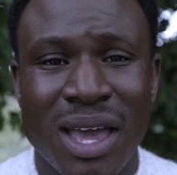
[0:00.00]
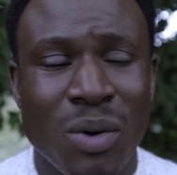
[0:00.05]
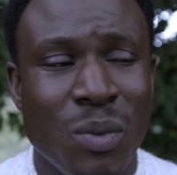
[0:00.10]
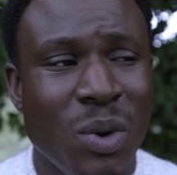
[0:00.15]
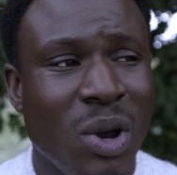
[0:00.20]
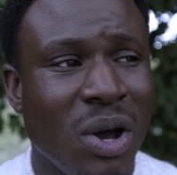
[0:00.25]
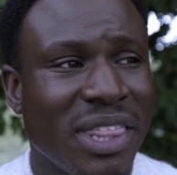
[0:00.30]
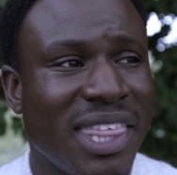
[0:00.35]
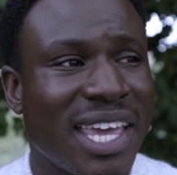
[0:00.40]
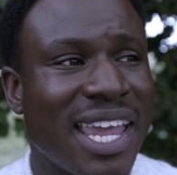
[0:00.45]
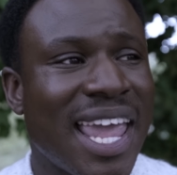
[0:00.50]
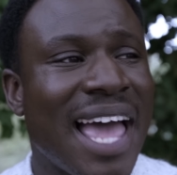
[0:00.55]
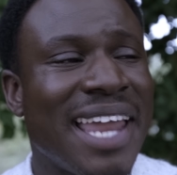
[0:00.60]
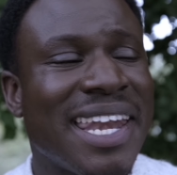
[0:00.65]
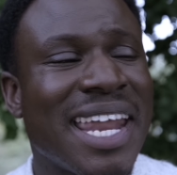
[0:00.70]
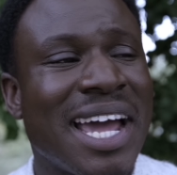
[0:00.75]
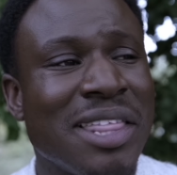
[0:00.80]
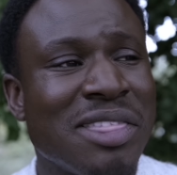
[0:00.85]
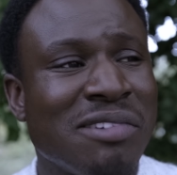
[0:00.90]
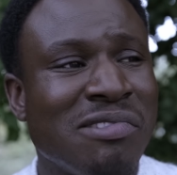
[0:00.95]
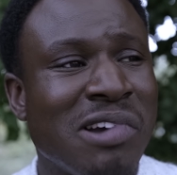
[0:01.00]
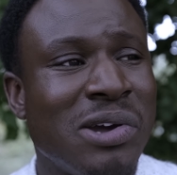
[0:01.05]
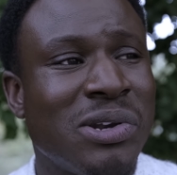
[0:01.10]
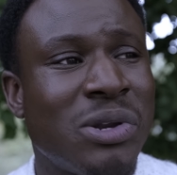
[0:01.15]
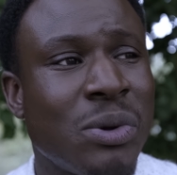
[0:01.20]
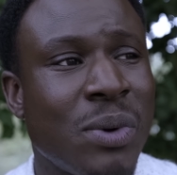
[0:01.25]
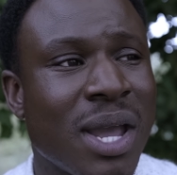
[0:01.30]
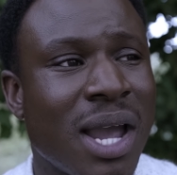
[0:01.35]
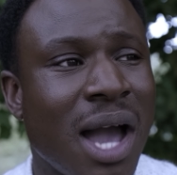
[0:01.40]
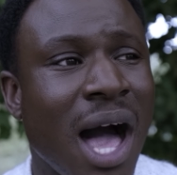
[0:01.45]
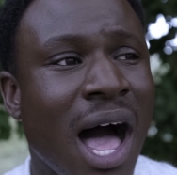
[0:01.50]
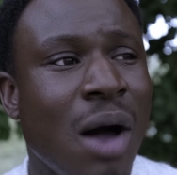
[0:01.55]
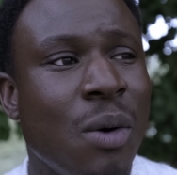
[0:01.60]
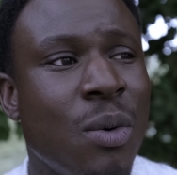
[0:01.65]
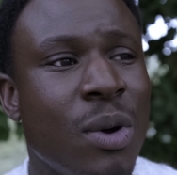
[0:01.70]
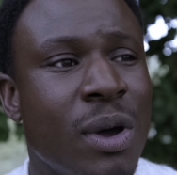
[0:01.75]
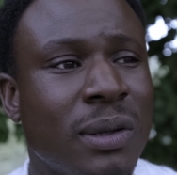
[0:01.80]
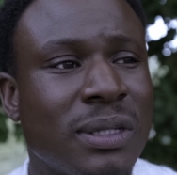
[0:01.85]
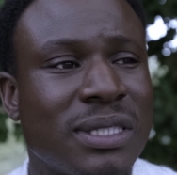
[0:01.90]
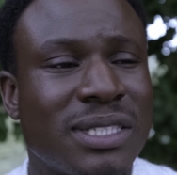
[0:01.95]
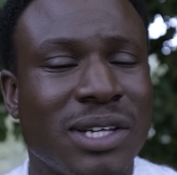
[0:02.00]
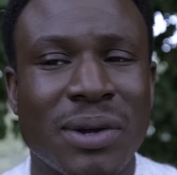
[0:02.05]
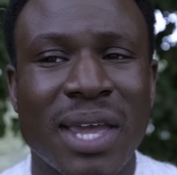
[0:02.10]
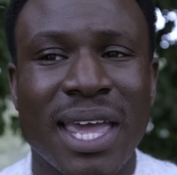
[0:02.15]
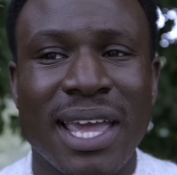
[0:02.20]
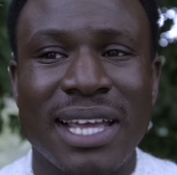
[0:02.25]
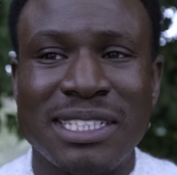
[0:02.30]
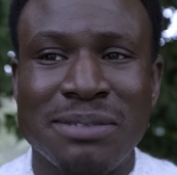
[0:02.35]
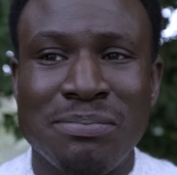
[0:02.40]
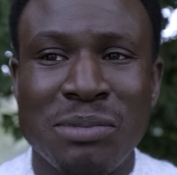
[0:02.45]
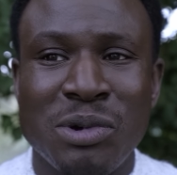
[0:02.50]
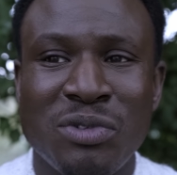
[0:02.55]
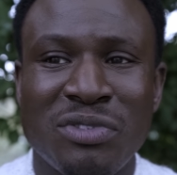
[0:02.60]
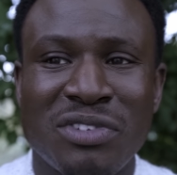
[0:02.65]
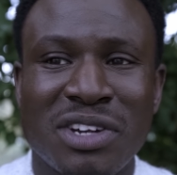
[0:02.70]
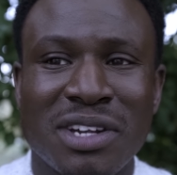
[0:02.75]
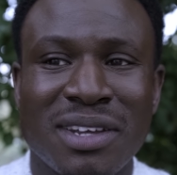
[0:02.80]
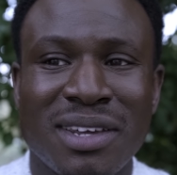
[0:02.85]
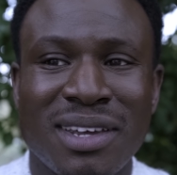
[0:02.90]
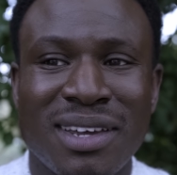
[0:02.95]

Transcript: We got the cat down the road doing cartwheels. Okay, it's moved